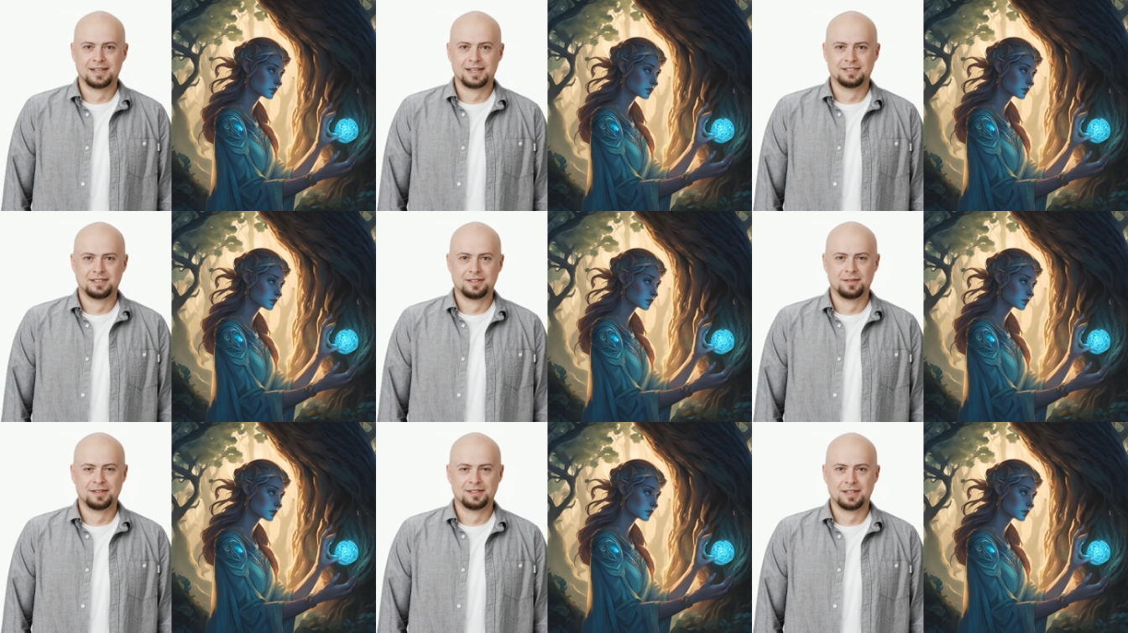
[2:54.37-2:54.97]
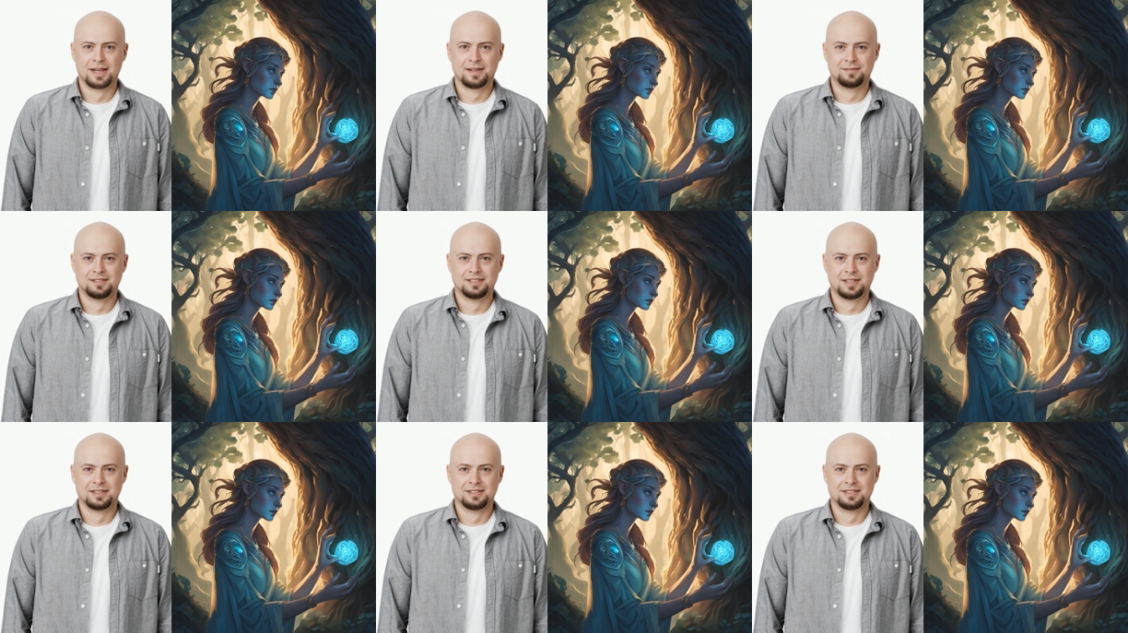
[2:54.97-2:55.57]
As soon as Lyra
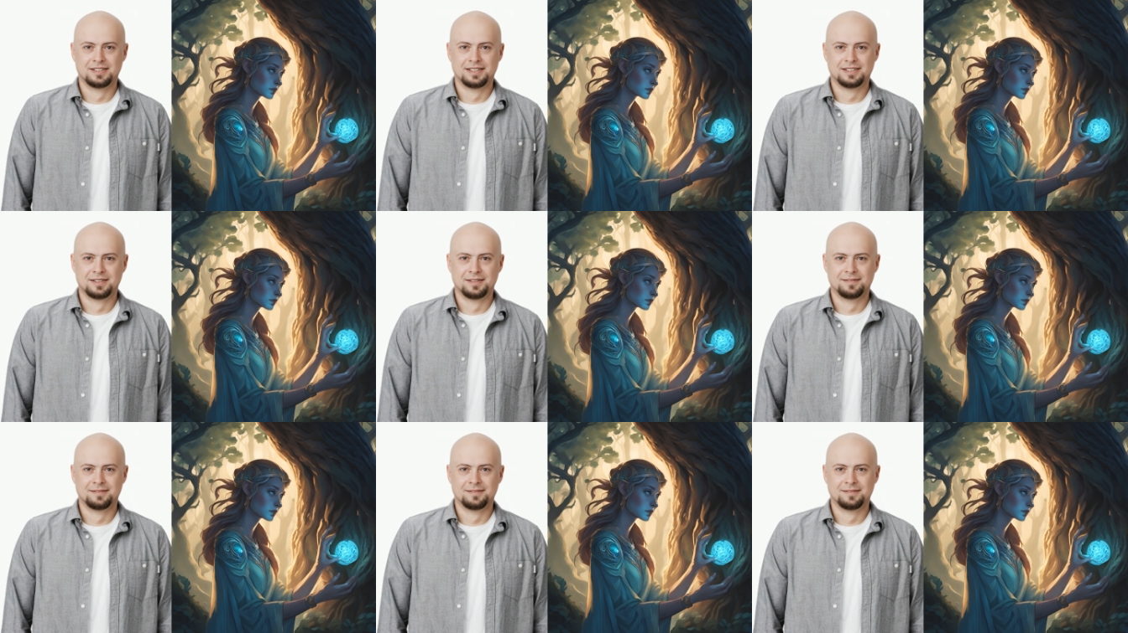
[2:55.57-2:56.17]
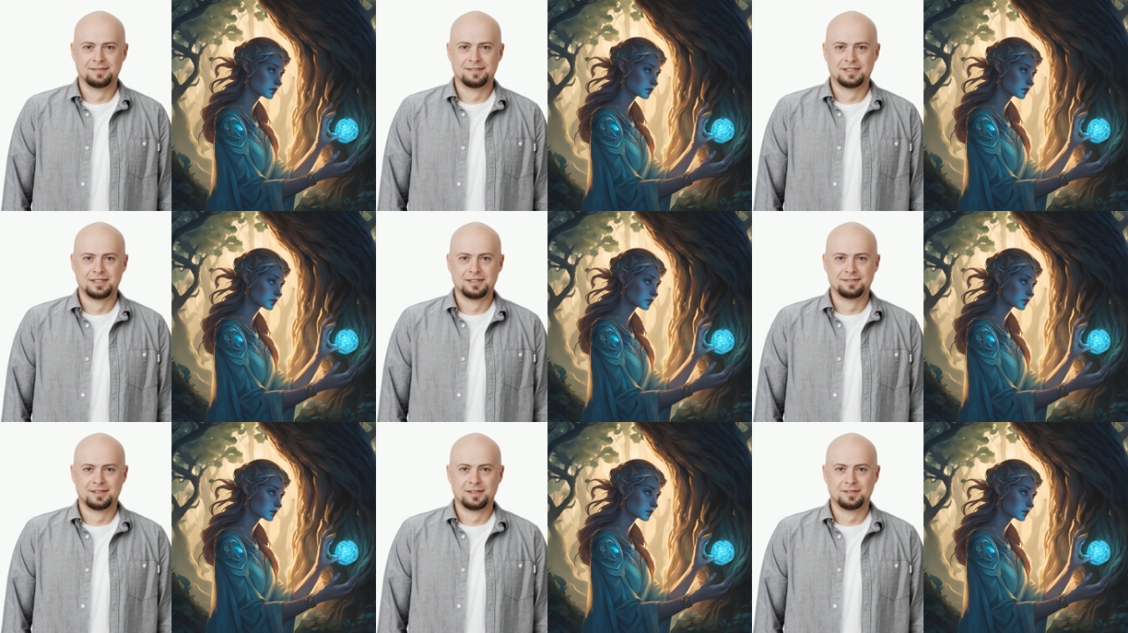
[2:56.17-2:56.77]
touches it,
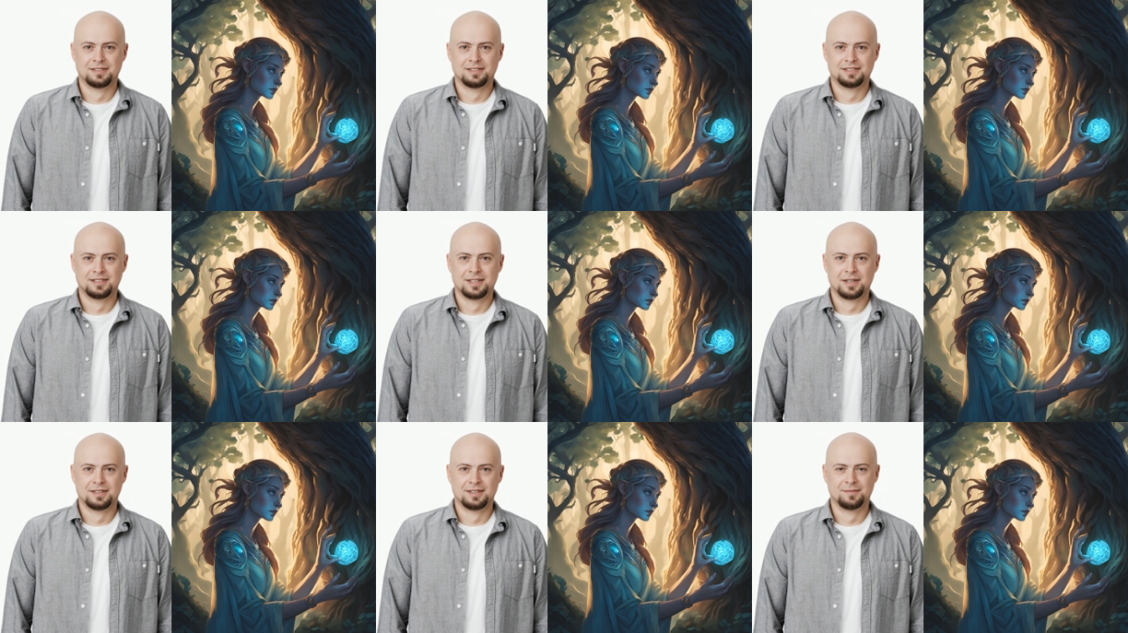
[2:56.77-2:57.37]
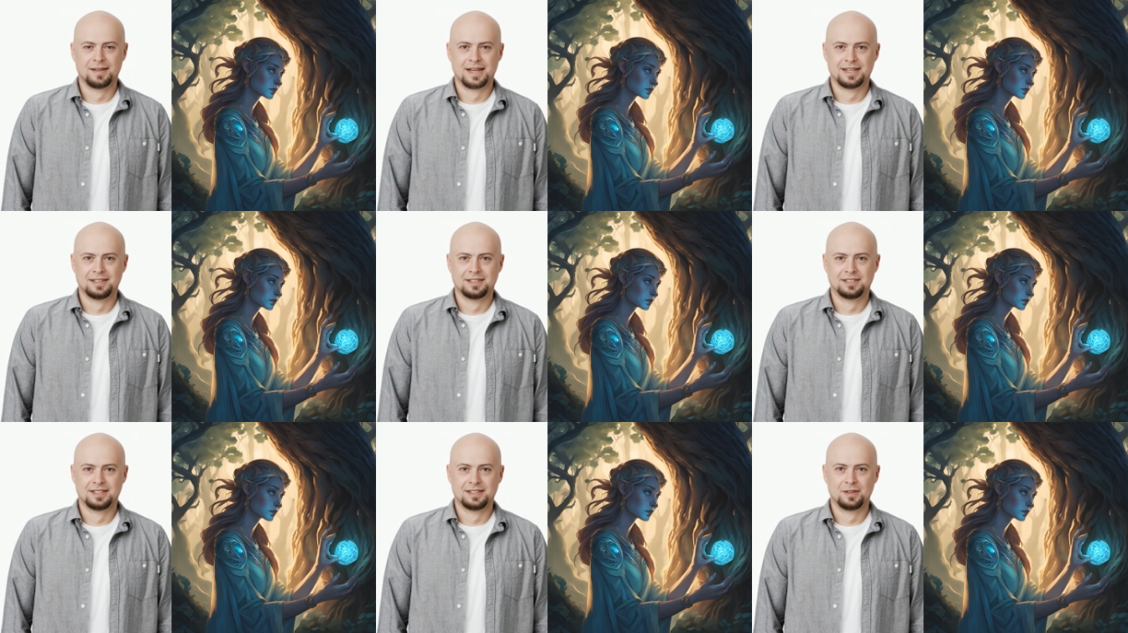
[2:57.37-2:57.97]
she feels a surge of
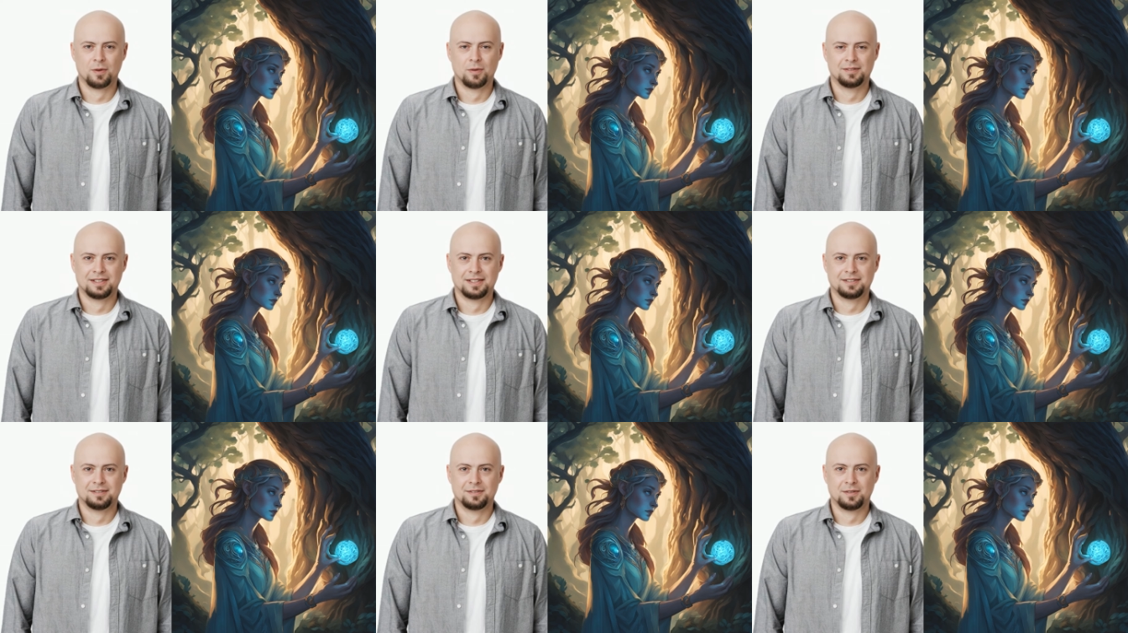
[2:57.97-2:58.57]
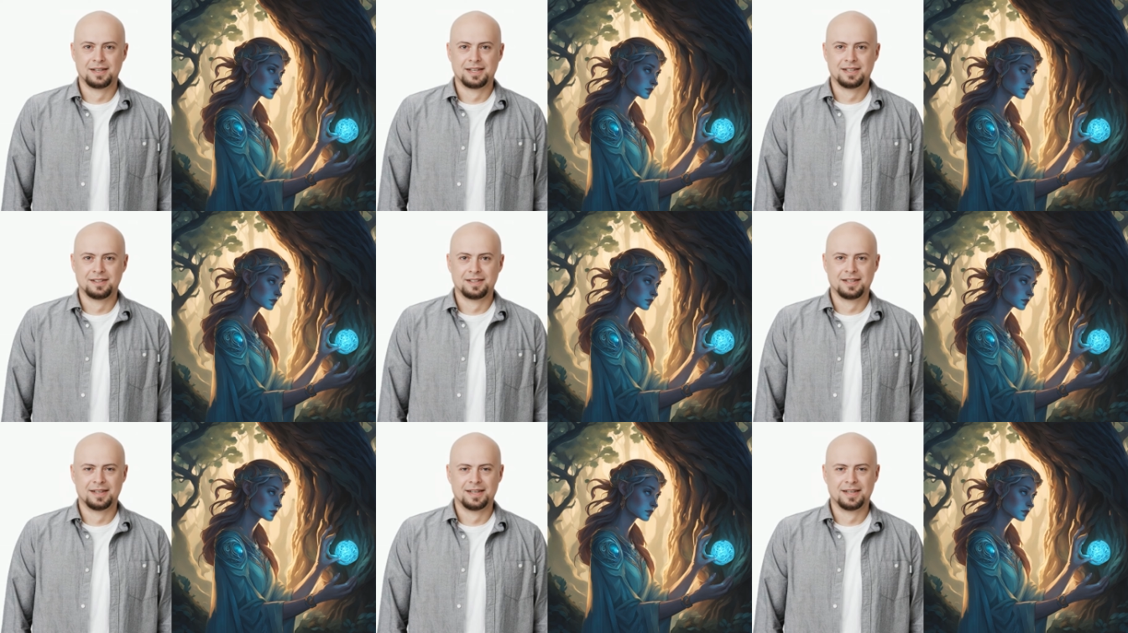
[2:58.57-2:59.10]
energy coursing through her,